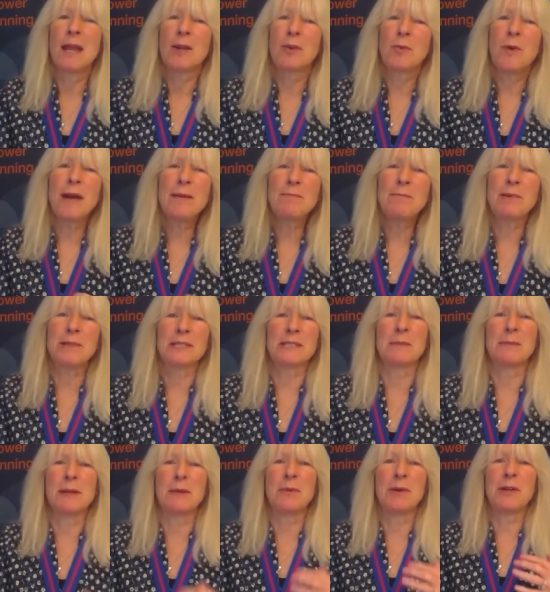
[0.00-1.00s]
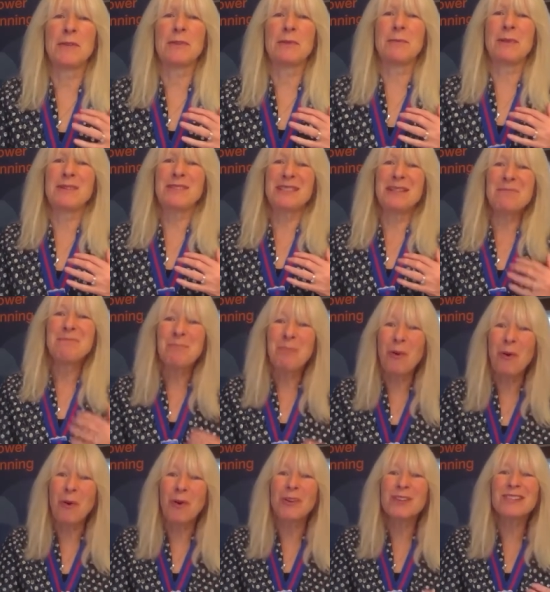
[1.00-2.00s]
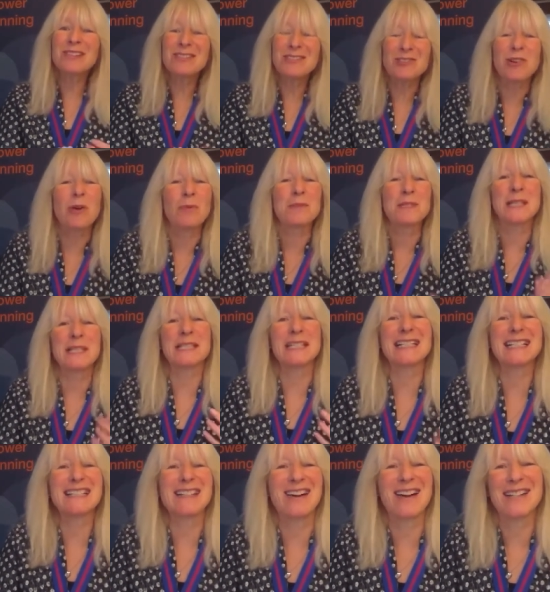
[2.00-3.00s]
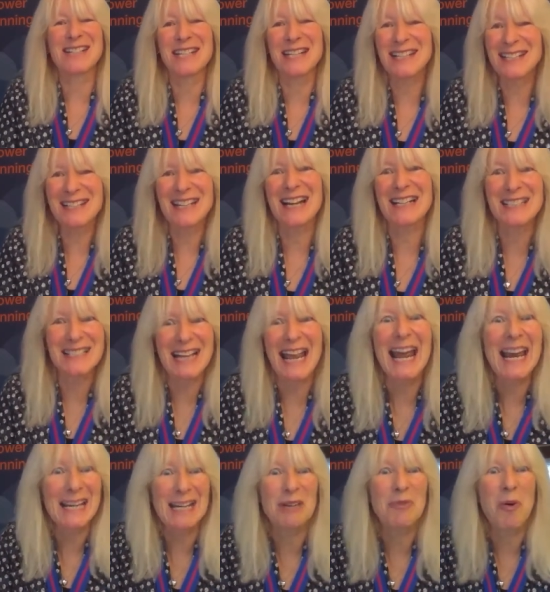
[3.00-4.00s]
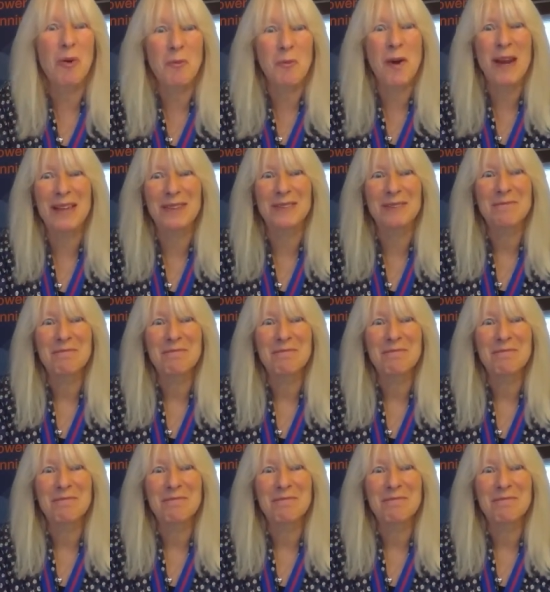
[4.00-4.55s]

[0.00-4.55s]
quite possibly one of the most important jobs that society can task anyone with.